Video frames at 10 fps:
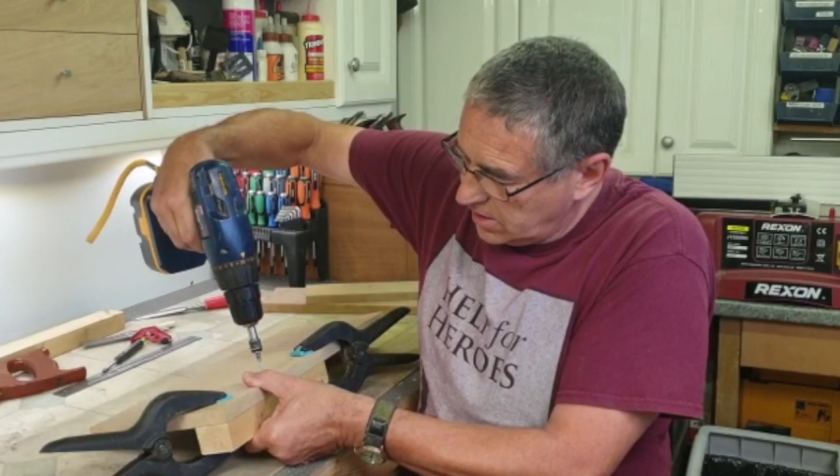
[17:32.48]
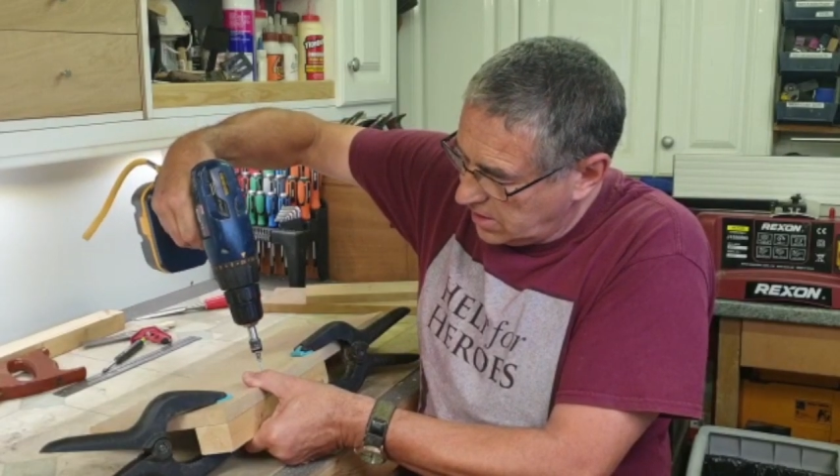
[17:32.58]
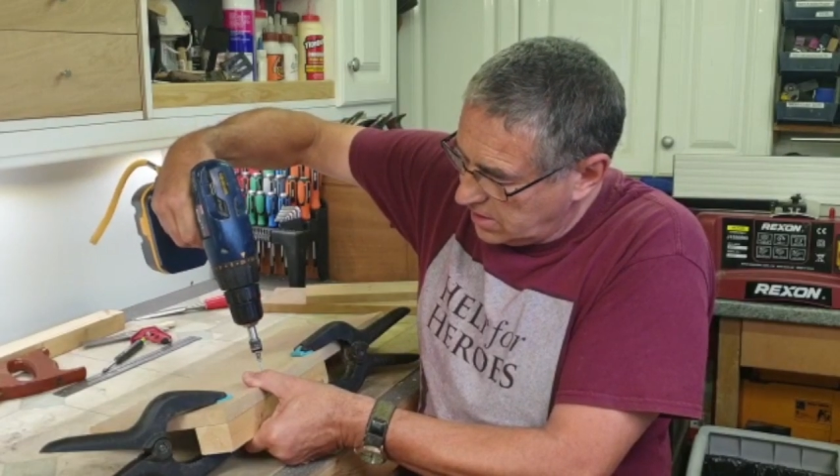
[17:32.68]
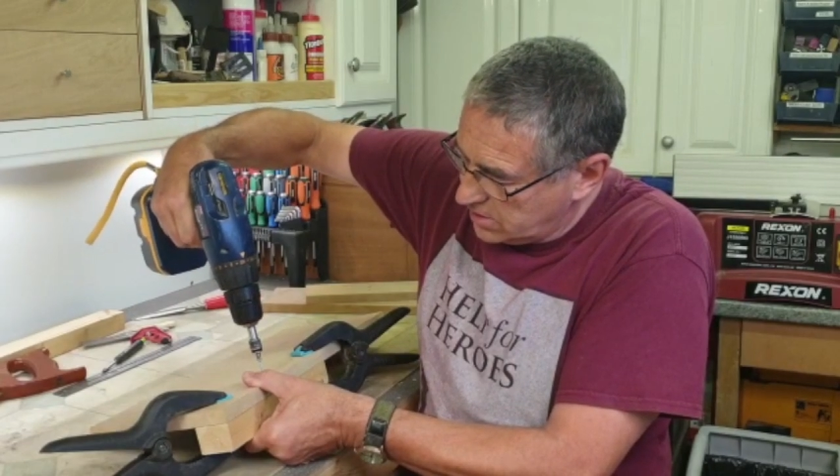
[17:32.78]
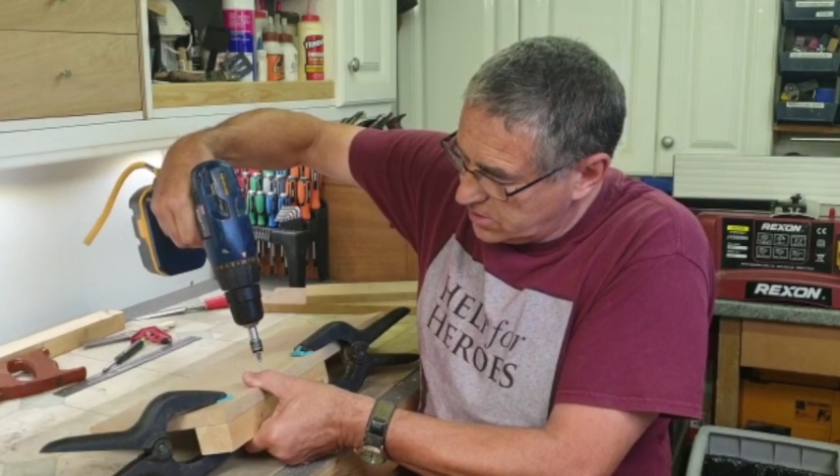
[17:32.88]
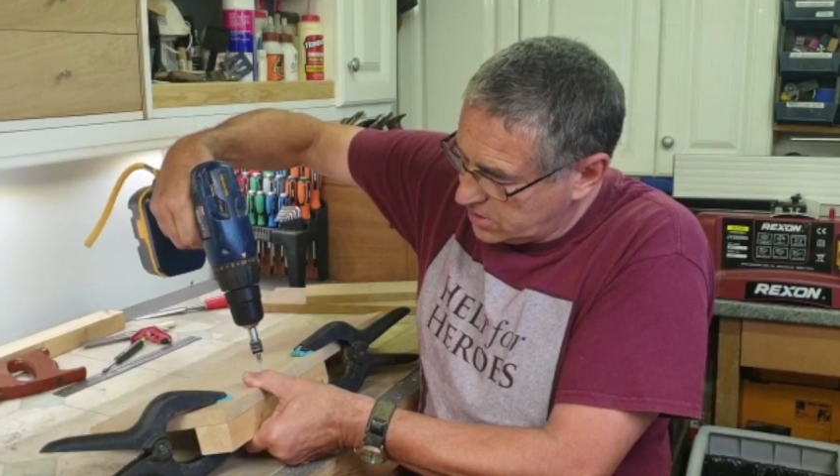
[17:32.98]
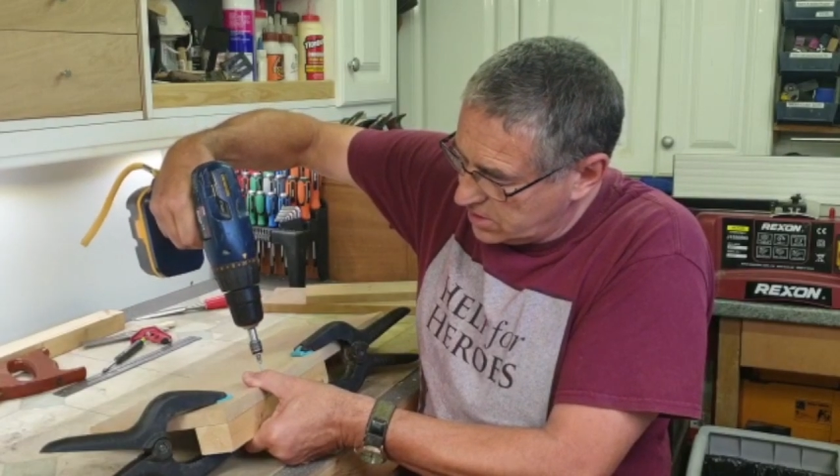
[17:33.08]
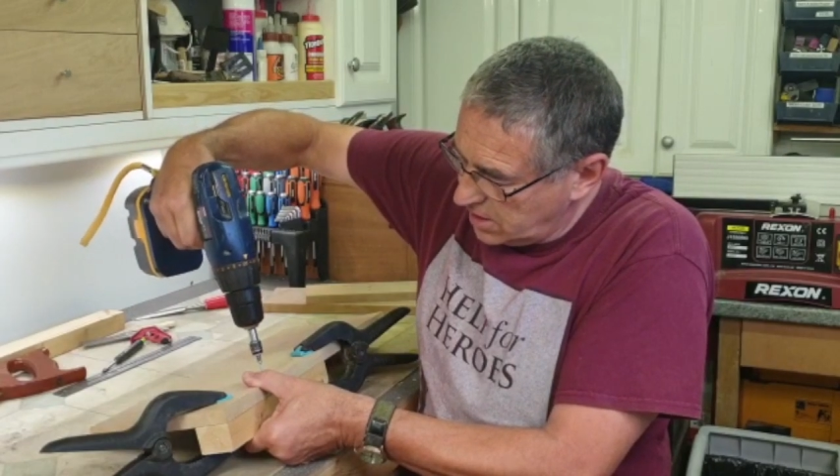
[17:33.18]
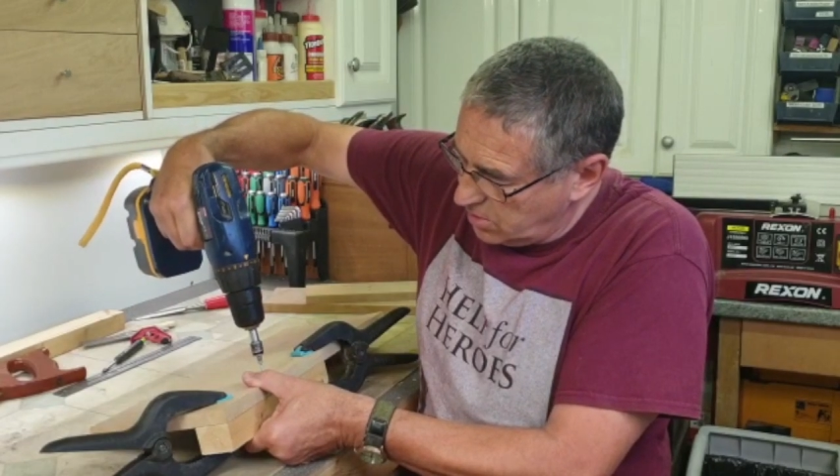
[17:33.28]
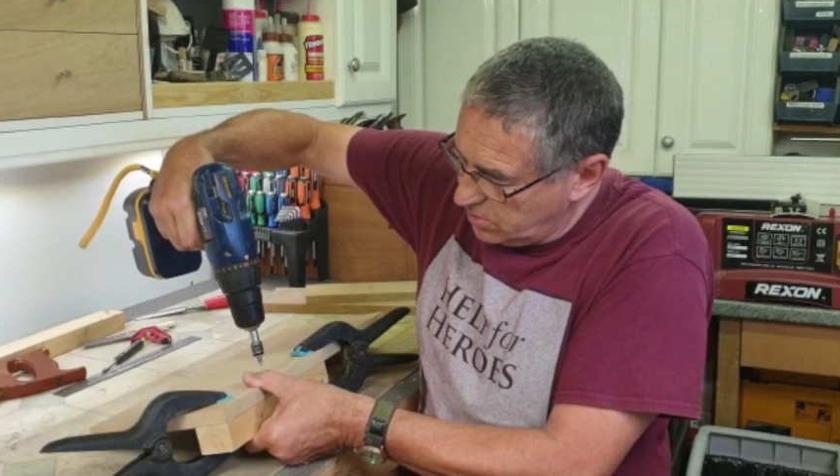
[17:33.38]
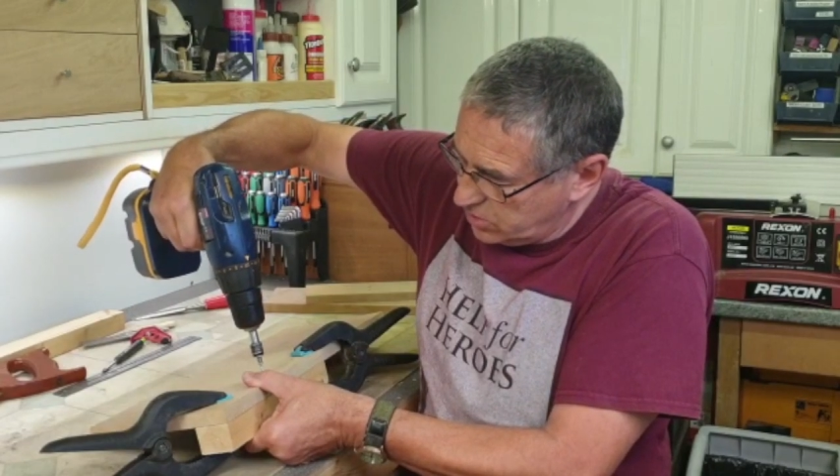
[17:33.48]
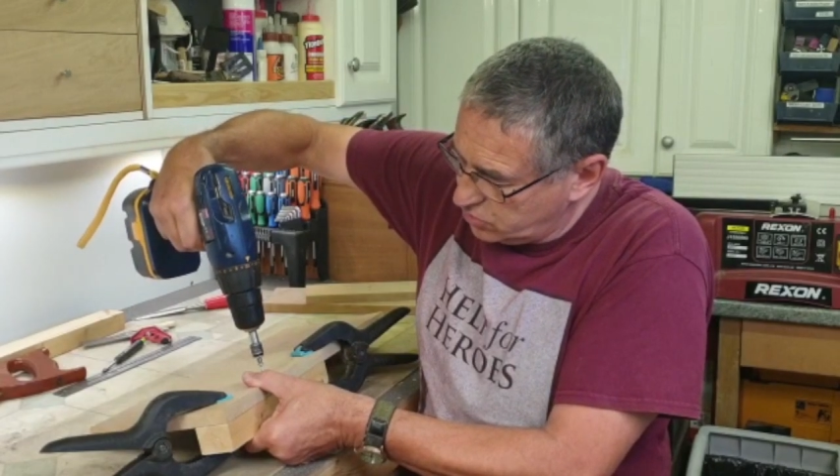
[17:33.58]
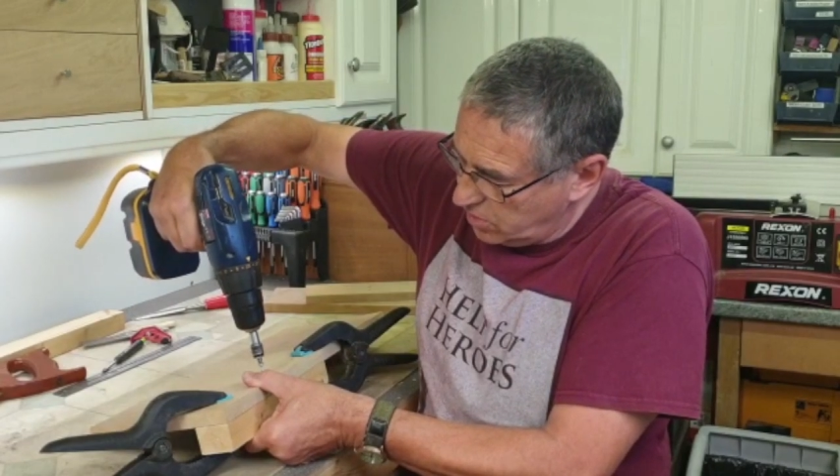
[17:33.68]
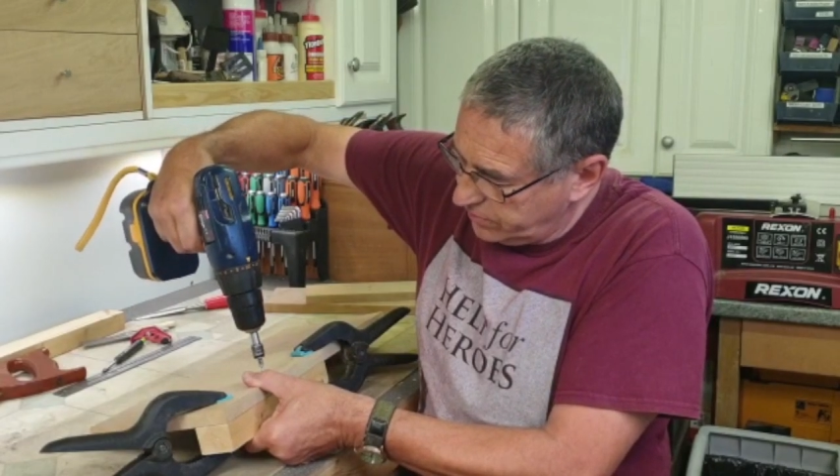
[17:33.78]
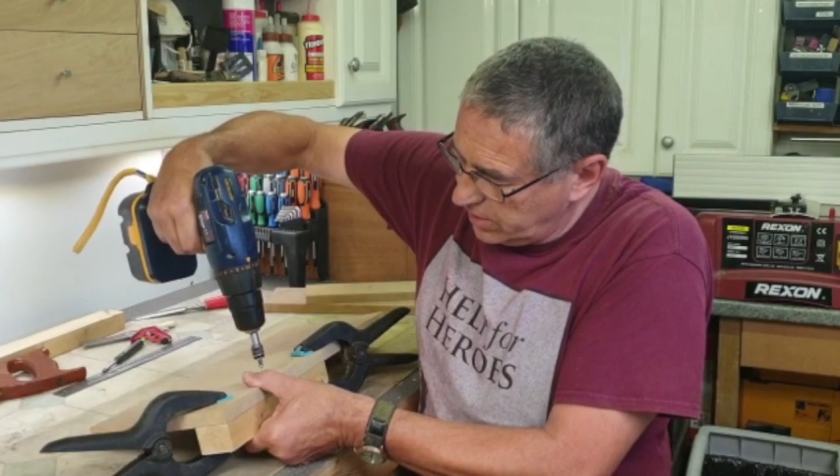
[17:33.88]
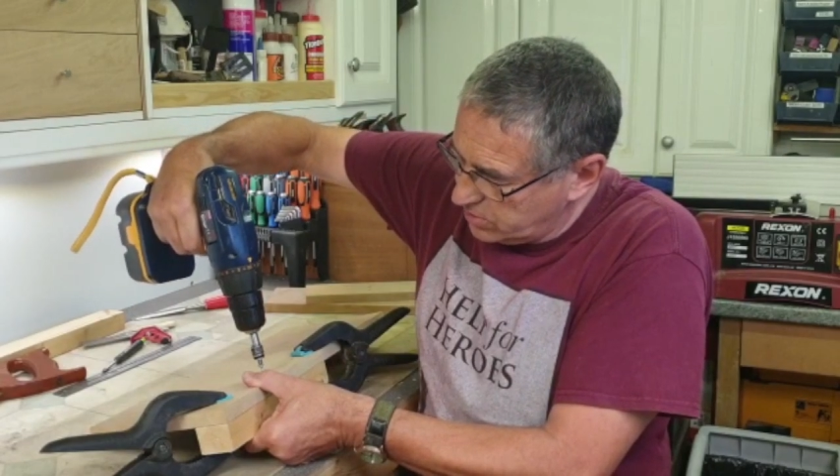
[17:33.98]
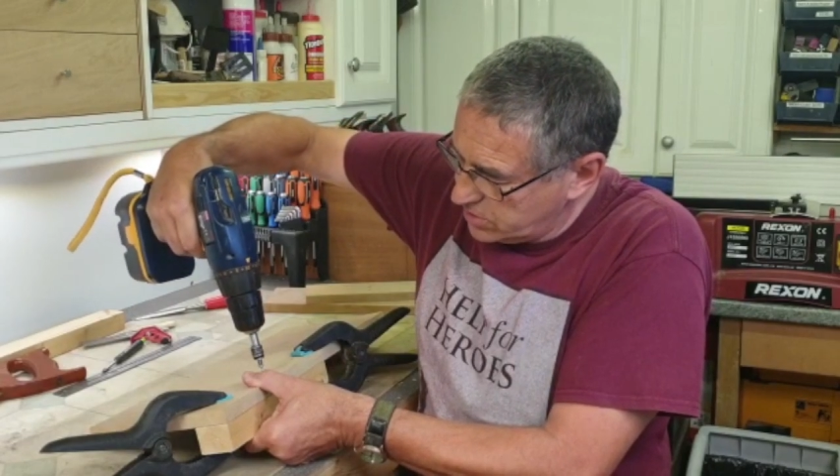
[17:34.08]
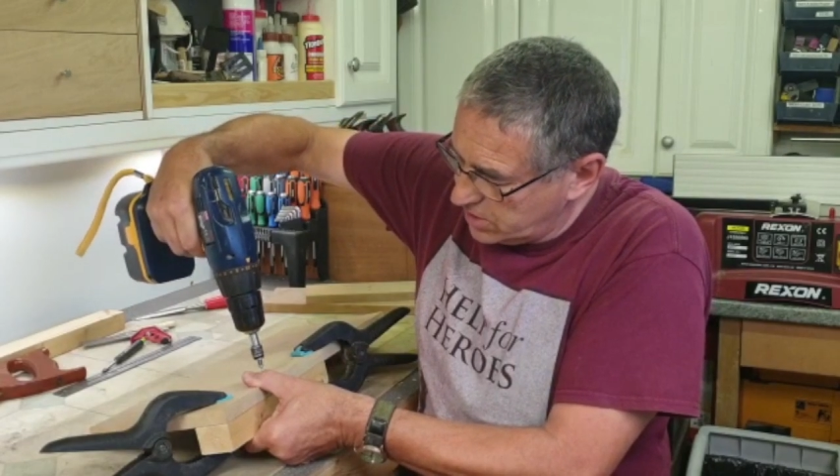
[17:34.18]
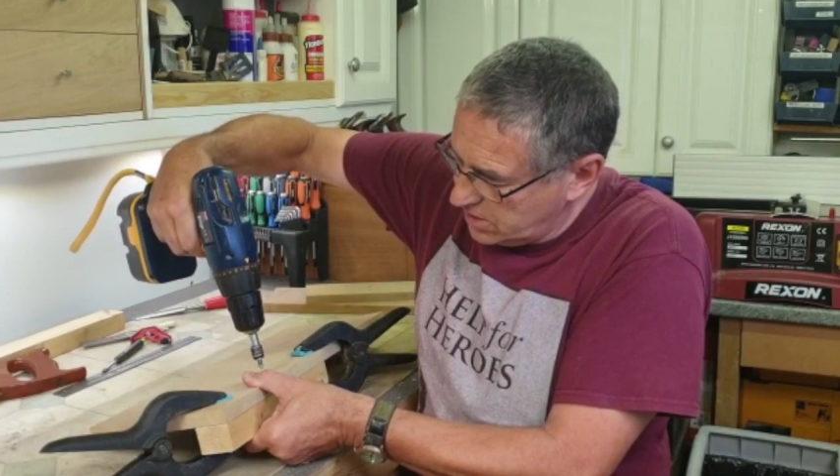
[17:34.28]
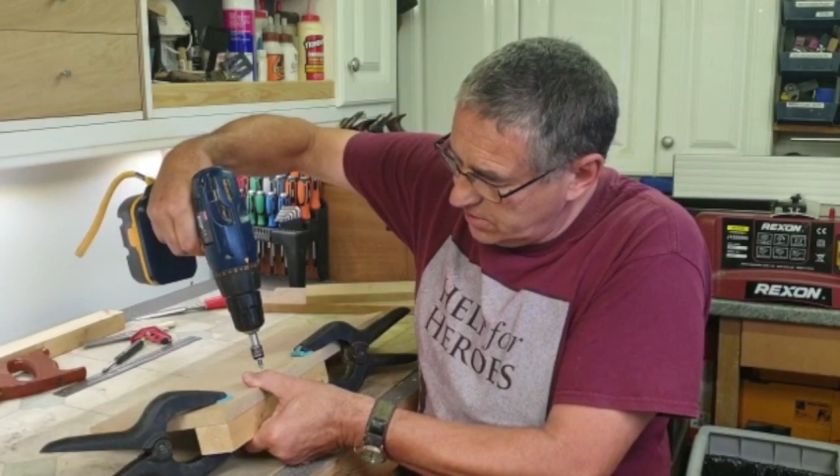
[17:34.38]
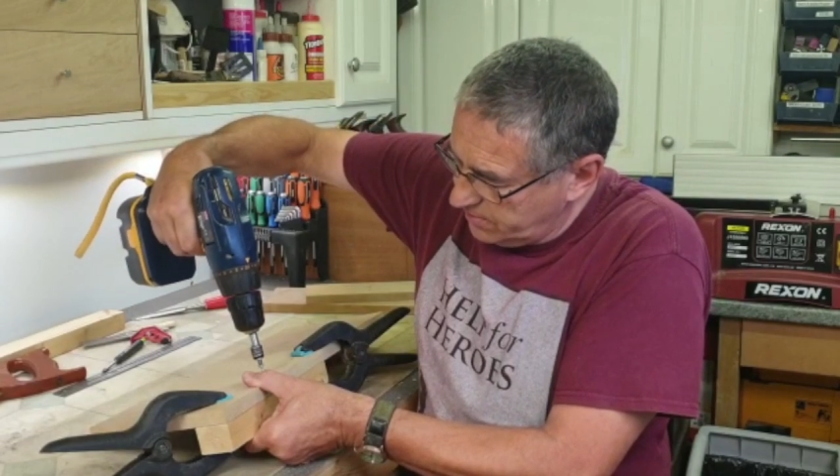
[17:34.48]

Slowly drive those in